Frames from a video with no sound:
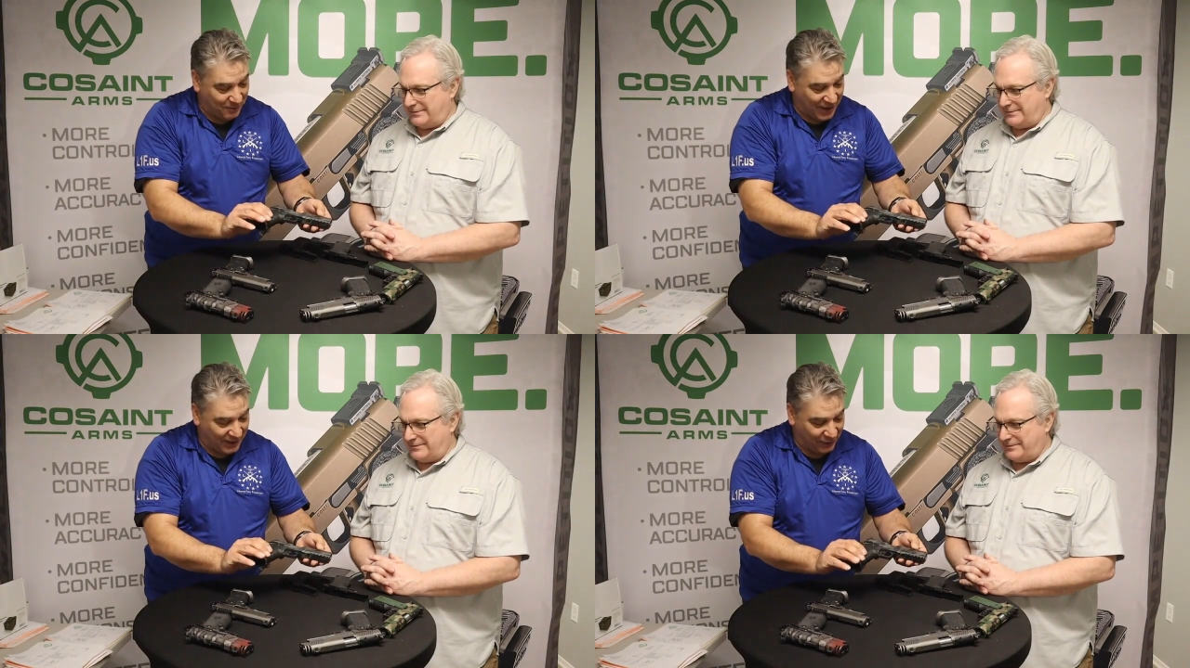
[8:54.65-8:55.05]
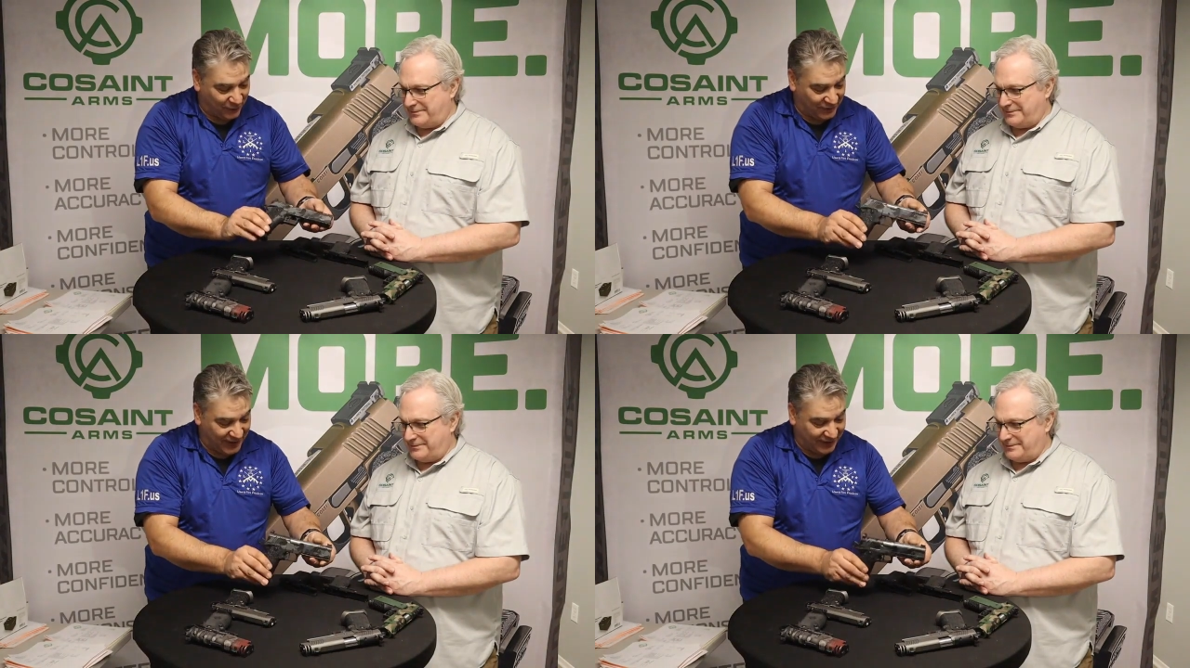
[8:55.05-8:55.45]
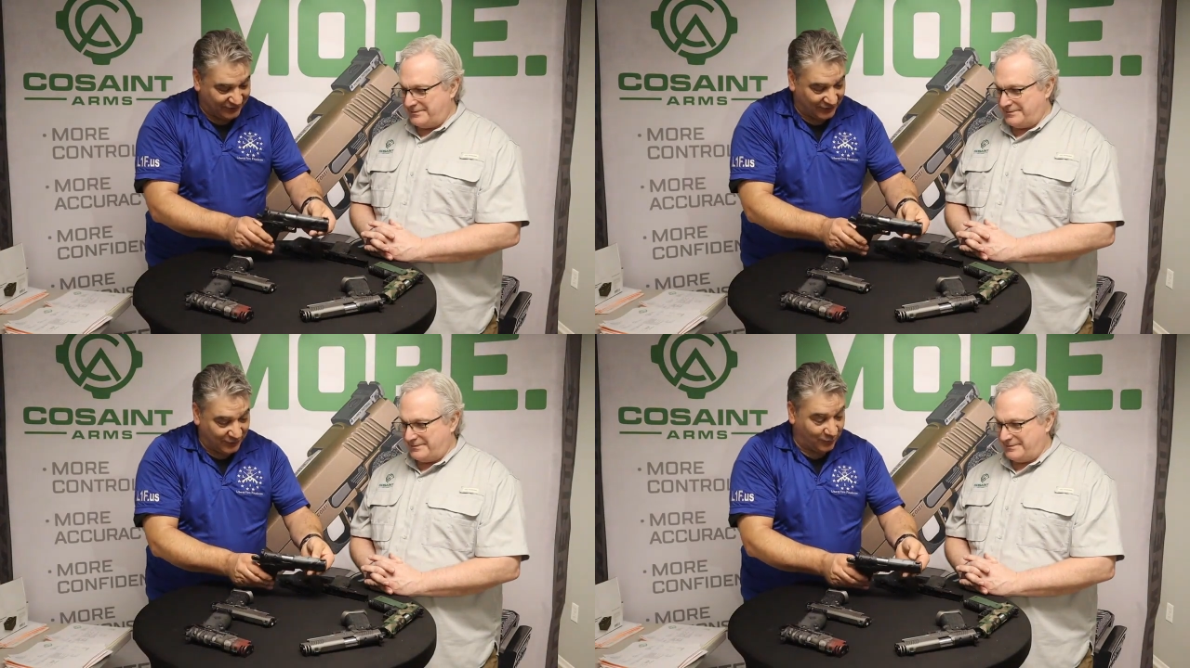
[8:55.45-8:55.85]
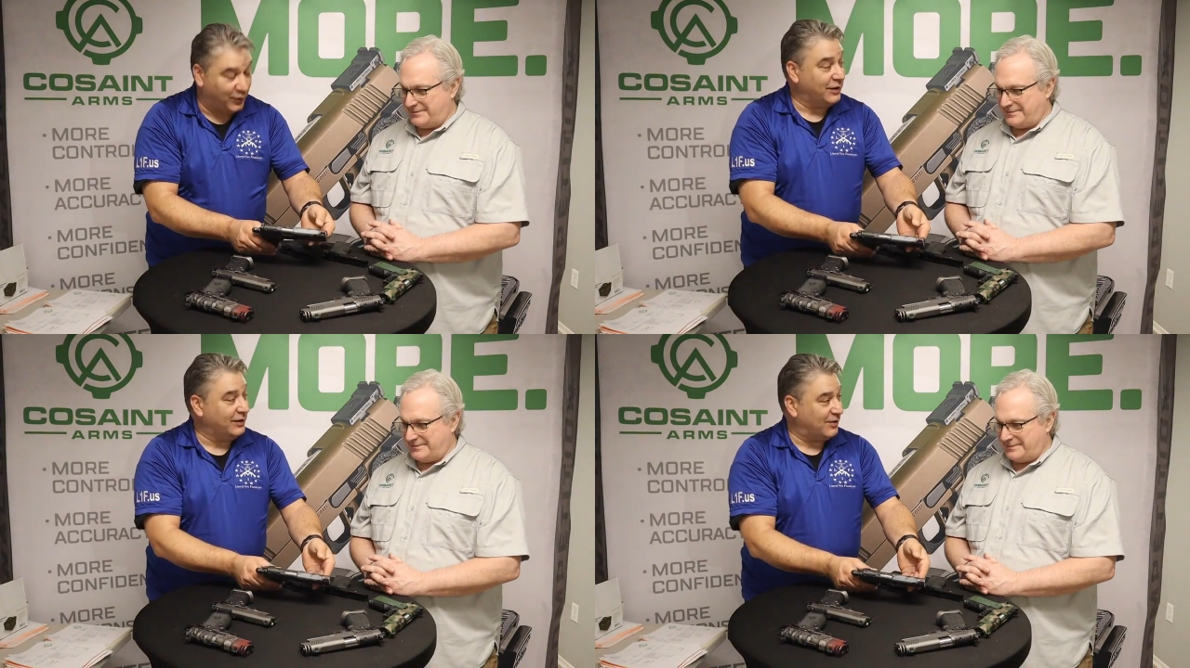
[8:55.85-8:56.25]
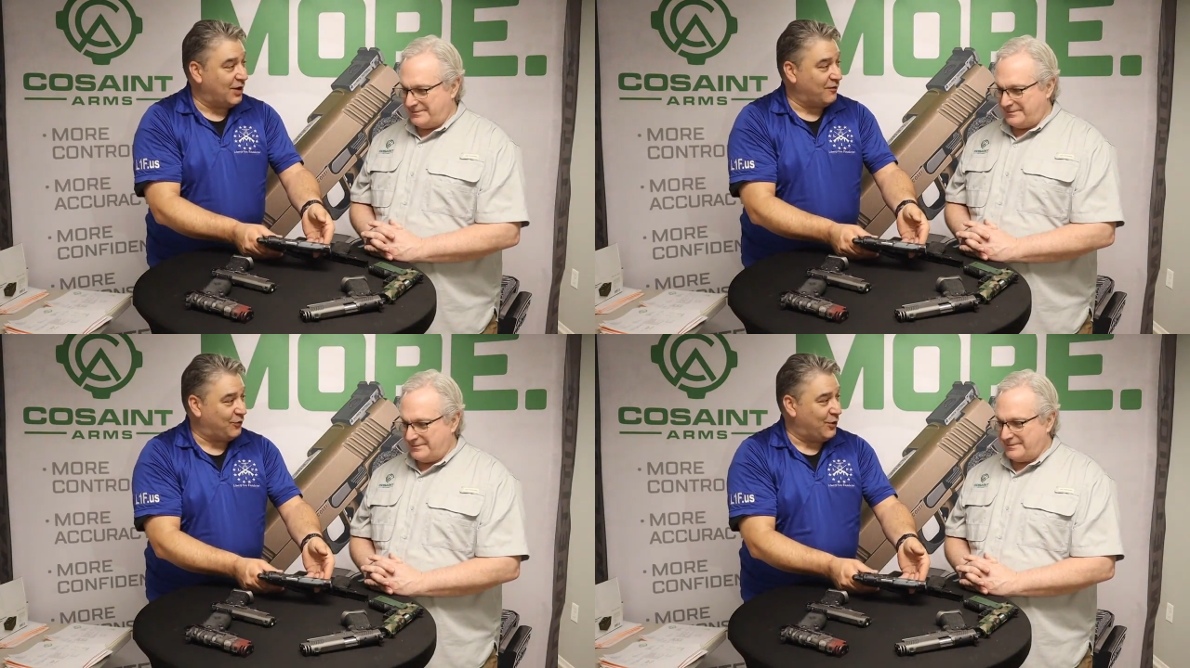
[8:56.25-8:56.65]
Speaker 1: model over there. So you really
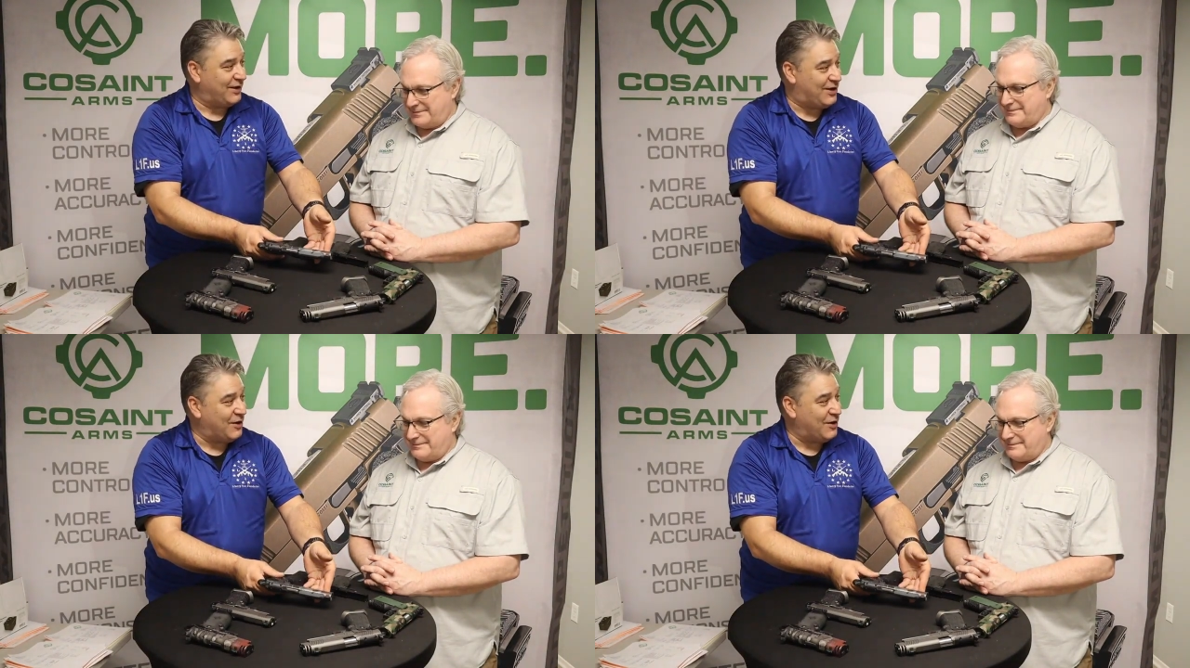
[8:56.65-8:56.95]
covering